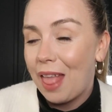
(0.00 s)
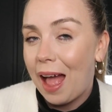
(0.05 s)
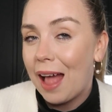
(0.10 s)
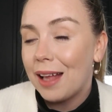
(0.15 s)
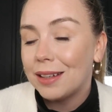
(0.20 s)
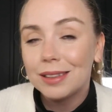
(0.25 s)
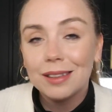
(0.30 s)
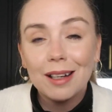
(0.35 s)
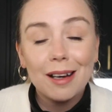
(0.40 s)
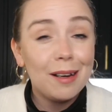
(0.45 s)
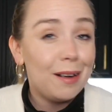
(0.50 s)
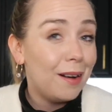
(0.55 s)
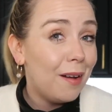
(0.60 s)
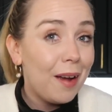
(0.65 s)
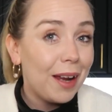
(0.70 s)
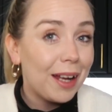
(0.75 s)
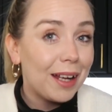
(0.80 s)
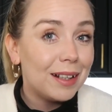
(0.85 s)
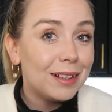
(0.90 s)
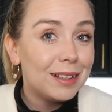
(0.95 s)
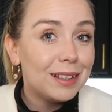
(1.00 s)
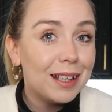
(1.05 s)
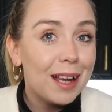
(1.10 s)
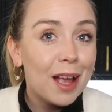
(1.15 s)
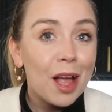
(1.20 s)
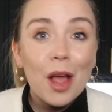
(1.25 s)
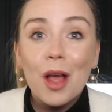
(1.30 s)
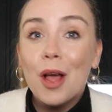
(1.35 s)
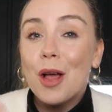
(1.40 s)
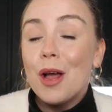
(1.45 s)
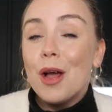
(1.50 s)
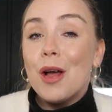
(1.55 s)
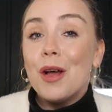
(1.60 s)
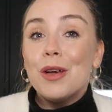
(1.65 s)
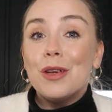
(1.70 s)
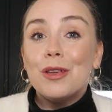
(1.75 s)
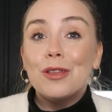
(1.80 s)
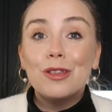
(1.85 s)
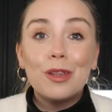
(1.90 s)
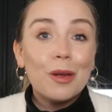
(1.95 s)
that light.
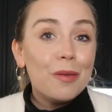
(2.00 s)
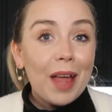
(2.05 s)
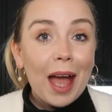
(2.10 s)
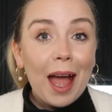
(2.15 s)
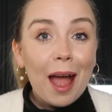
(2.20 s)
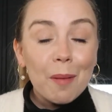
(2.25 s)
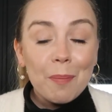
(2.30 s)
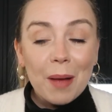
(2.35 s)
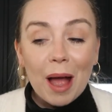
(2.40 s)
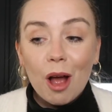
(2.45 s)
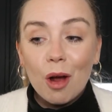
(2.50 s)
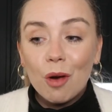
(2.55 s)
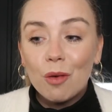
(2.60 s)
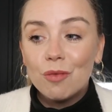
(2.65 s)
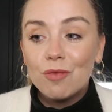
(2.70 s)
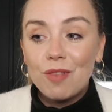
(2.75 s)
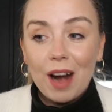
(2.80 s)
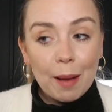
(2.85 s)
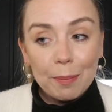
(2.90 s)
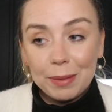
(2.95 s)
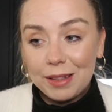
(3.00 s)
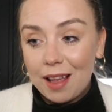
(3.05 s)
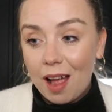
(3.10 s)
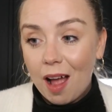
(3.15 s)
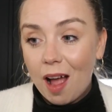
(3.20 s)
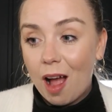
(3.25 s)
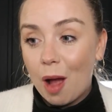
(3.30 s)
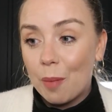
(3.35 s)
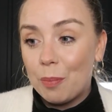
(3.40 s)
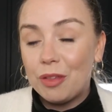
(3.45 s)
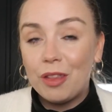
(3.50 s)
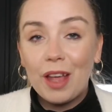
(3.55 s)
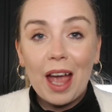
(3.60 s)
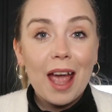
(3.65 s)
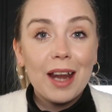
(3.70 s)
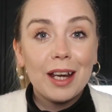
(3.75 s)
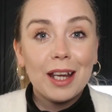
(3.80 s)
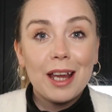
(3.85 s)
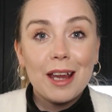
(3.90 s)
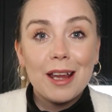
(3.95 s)
So that about wraps it up.
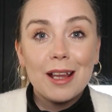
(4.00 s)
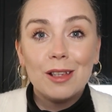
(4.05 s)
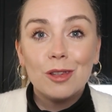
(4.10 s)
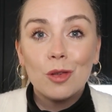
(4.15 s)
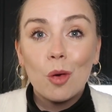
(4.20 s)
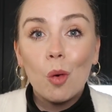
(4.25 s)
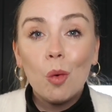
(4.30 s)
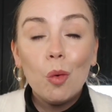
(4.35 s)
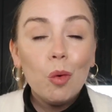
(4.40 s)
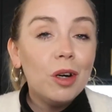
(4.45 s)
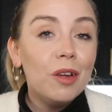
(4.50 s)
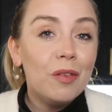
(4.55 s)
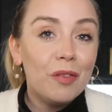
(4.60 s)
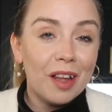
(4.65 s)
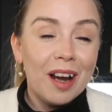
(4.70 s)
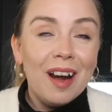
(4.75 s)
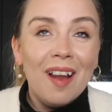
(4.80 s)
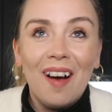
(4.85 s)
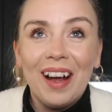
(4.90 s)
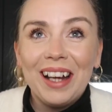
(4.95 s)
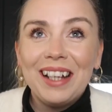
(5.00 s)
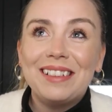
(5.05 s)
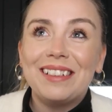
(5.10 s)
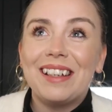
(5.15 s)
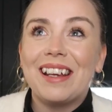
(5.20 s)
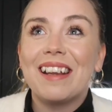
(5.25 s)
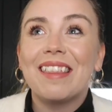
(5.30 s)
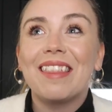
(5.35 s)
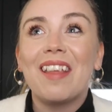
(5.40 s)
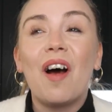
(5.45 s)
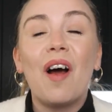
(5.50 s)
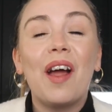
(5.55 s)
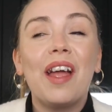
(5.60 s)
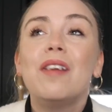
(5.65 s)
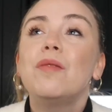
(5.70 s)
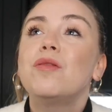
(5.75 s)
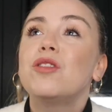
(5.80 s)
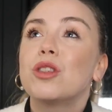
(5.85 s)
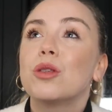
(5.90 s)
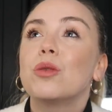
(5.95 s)
That is all of the lighting that I
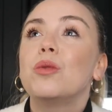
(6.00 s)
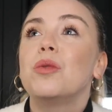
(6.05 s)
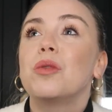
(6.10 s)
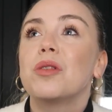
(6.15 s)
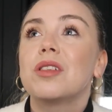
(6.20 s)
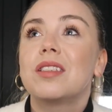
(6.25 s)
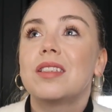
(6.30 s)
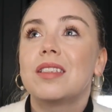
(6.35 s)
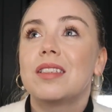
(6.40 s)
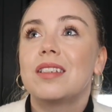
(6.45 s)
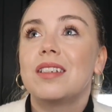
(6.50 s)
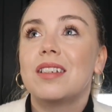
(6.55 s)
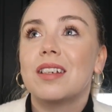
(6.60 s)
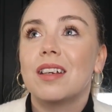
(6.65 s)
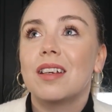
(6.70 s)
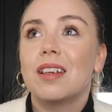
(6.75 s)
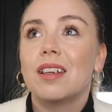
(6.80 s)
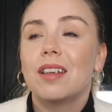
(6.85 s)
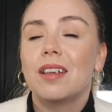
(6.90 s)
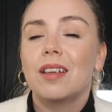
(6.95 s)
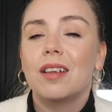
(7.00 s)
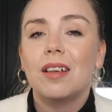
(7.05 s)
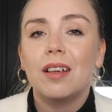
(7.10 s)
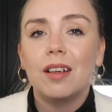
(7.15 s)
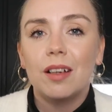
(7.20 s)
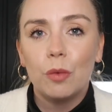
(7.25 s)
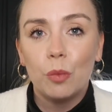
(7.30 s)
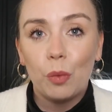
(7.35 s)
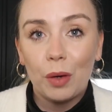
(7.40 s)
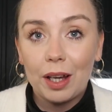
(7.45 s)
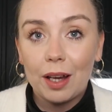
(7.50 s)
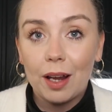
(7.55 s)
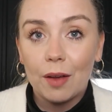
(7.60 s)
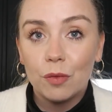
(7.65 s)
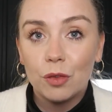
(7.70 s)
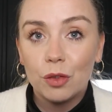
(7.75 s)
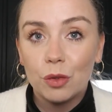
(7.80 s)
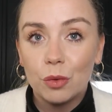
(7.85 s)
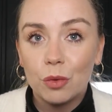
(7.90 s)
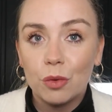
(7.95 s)
have sourced, we
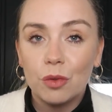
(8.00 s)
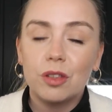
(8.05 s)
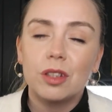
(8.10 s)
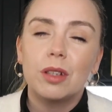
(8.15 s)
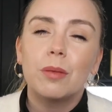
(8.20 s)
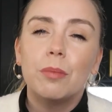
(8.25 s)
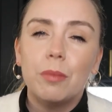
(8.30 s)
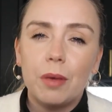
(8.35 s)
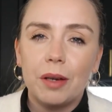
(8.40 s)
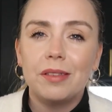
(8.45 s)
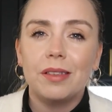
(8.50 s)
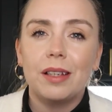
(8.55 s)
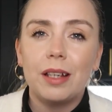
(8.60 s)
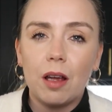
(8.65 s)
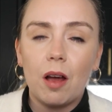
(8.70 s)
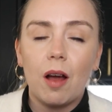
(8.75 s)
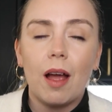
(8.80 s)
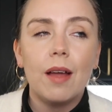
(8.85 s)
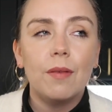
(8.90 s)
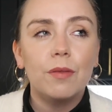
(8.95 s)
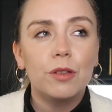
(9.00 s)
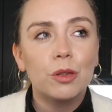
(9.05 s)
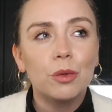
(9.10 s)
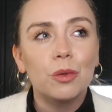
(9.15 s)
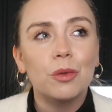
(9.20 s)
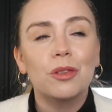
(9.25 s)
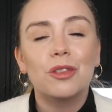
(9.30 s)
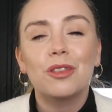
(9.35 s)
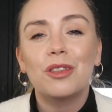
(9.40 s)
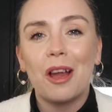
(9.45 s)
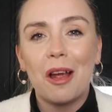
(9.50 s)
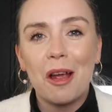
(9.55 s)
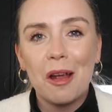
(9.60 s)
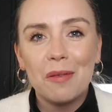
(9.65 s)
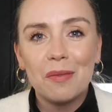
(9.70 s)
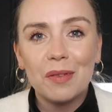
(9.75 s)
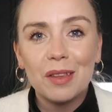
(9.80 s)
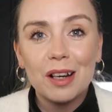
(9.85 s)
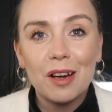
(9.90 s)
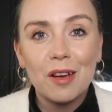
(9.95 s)
have sourced, mostly I have sourced
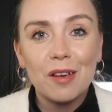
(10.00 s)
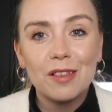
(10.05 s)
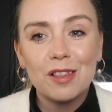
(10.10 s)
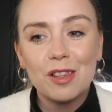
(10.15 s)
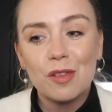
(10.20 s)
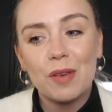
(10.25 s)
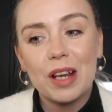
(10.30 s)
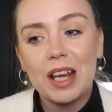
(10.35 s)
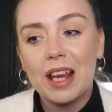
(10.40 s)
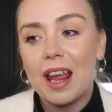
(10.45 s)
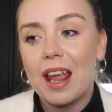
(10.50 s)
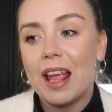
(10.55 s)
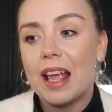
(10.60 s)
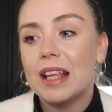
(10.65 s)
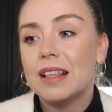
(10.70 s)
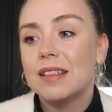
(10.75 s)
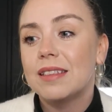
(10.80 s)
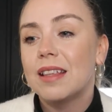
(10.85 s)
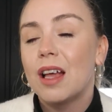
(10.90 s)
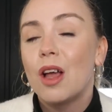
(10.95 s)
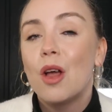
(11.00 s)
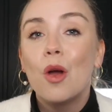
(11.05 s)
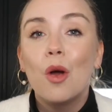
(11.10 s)
over the last 3 years.